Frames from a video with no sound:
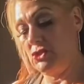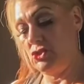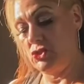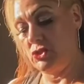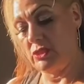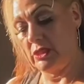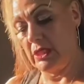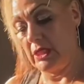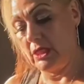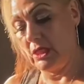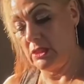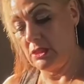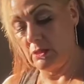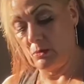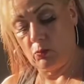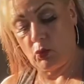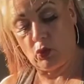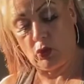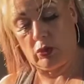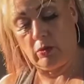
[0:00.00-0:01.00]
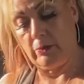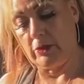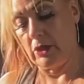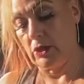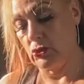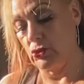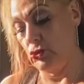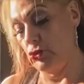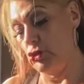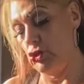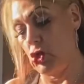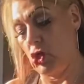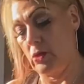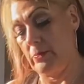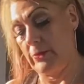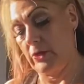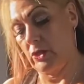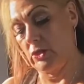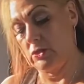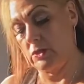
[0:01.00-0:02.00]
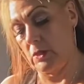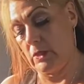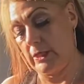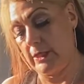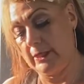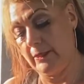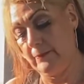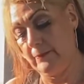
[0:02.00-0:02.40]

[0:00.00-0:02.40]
just getting some grill marks or char marks on it.